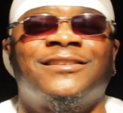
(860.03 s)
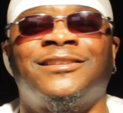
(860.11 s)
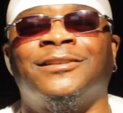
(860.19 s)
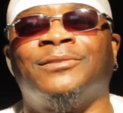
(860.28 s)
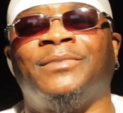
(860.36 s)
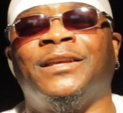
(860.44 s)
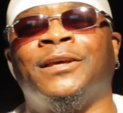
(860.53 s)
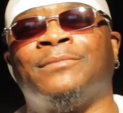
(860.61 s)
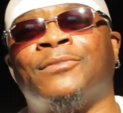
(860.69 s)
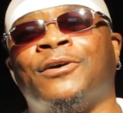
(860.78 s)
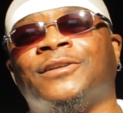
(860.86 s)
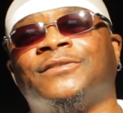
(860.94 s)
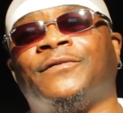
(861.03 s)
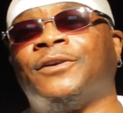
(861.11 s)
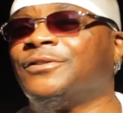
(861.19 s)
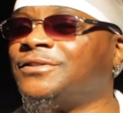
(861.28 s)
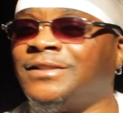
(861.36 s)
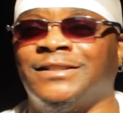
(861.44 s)
Killer B hit Mars
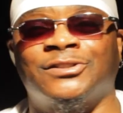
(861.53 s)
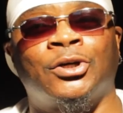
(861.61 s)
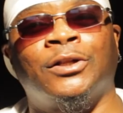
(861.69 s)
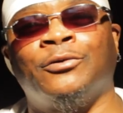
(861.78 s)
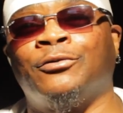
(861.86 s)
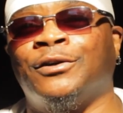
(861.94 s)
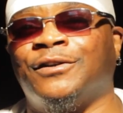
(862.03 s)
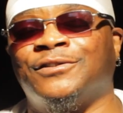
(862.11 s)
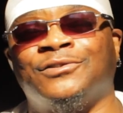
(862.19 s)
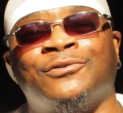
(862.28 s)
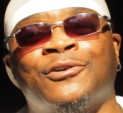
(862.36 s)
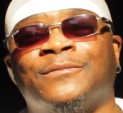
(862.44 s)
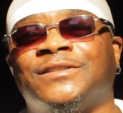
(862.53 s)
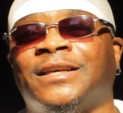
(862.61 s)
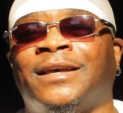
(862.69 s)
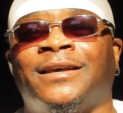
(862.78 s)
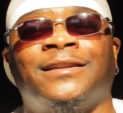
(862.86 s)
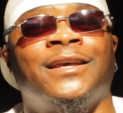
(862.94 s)
first. That's all it was. You know what I'm
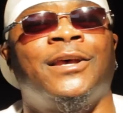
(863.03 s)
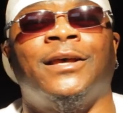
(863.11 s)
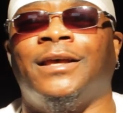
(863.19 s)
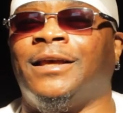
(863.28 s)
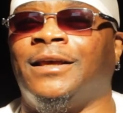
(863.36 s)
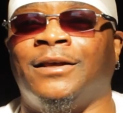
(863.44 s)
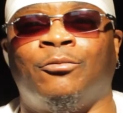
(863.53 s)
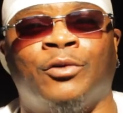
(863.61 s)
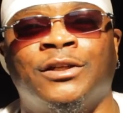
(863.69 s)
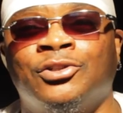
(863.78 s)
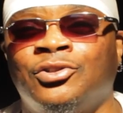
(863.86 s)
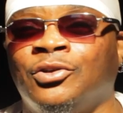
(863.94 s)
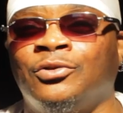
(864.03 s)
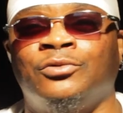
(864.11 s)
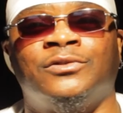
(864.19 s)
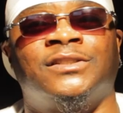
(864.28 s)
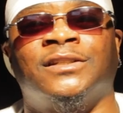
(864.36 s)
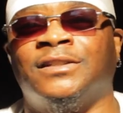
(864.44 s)
saying? It, it wasn't
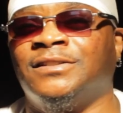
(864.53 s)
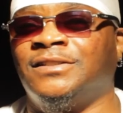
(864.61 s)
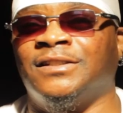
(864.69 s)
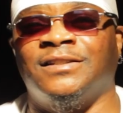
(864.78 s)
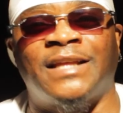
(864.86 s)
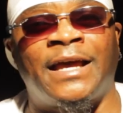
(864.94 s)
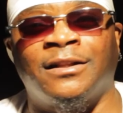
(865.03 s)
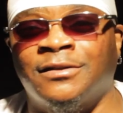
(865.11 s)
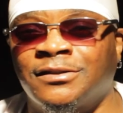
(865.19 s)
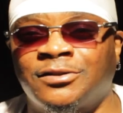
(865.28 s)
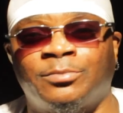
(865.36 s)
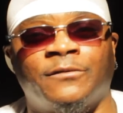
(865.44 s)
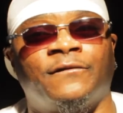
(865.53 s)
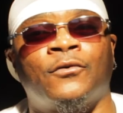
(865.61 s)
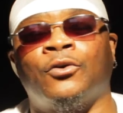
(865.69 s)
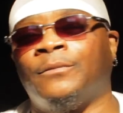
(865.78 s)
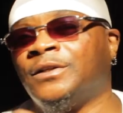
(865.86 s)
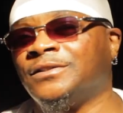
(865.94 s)
due to, to lackluster
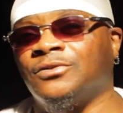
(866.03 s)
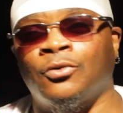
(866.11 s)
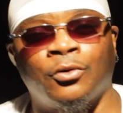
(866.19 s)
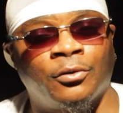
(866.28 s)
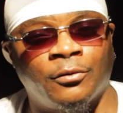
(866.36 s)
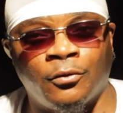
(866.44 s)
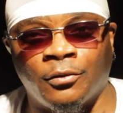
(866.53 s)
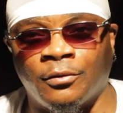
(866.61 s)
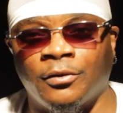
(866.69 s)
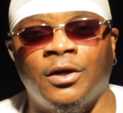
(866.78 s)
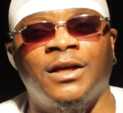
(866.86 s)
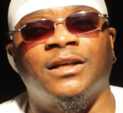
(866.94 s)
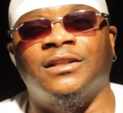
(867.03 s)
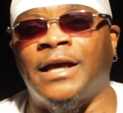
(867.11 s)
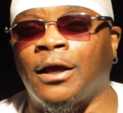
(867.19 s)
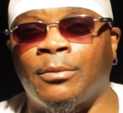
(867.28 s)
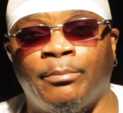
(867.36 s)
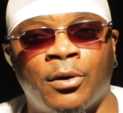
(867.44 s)
performance or, or
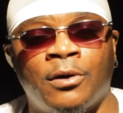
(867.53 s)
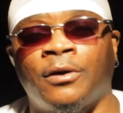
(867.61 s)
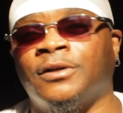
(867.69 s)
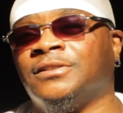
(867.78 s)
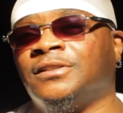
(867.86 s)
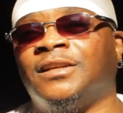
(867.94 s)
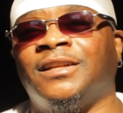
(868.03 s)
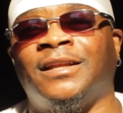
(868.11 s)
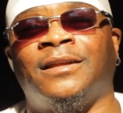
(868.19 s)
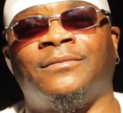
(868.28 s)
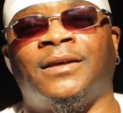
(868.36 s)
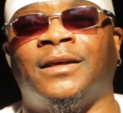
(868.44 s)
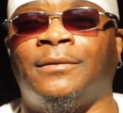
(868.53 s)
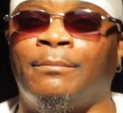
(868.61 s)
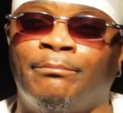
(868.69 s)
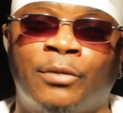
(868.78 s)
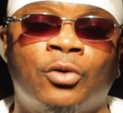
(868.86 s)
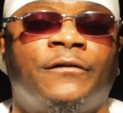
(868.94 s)
lack of bars or none of that,
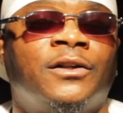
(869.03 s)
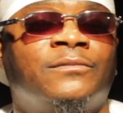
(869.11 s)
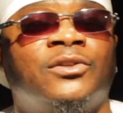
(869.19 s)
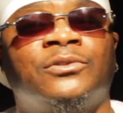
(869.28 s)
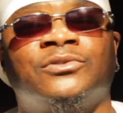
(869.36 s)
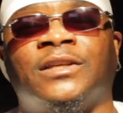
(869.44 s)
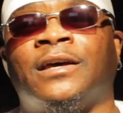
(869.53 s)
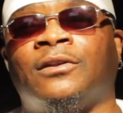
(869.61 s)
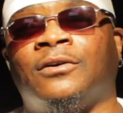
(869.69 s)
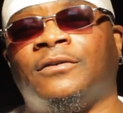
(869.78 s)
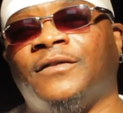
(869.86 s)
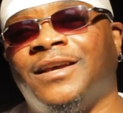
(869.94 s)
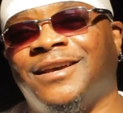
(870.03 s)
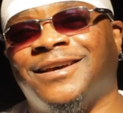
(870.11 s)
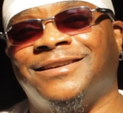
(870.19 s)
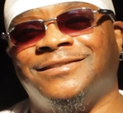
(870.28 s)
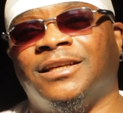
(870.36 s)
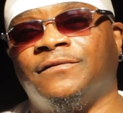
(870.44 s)
man. Both of them dudes got off.
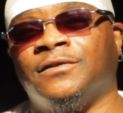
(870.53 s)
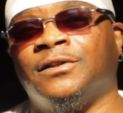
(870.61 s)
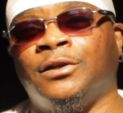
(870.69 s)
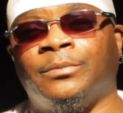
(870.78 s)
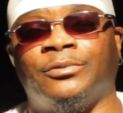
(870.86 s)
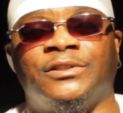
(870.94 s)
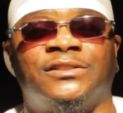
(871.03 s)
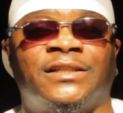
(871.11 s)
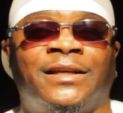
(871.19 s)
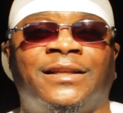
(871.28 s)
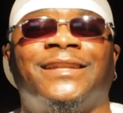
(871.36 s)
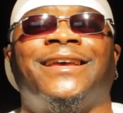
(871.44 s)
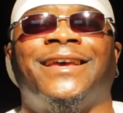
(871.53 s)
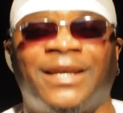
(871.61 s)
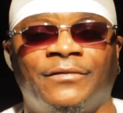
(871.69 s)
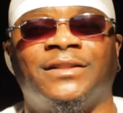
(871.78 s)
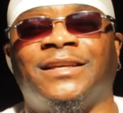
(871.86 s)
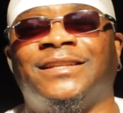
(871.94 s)
I definitely appreciate
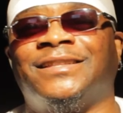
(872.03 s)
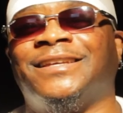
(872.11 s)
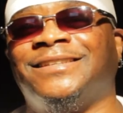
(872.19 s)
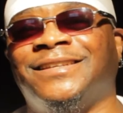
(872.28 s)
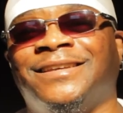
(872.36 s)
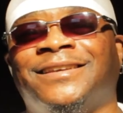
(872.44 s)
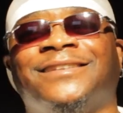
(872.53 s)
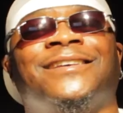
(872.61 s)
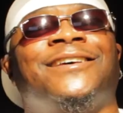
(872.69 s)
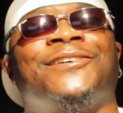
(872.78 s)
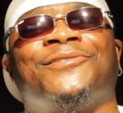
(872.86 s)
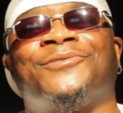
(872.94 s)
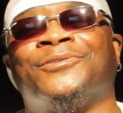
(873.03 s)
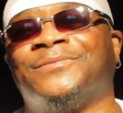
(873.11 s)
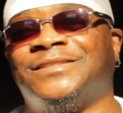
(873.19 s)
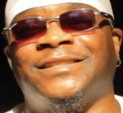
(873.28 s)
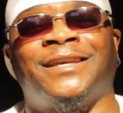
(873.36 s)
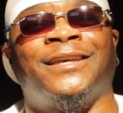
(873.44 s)
everything that they did. You know what I'm
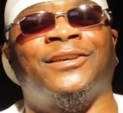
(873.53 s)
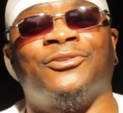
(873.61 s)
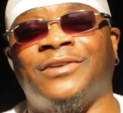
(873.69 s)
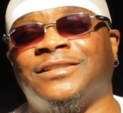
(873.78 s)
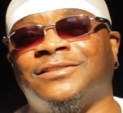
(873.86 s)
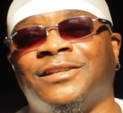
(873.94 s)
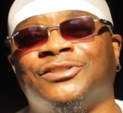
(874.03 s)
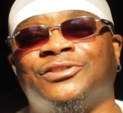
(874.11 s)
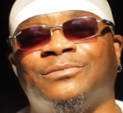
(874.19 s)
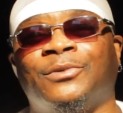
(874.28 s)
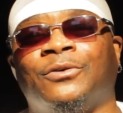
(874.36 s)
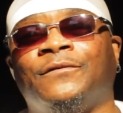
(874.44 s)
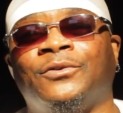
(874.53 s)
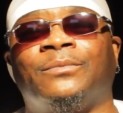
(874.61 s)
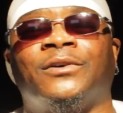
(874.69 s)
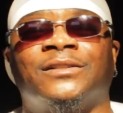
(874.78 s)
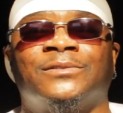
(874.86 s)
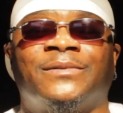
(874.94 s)
saying? Congratulations to both of you brothers.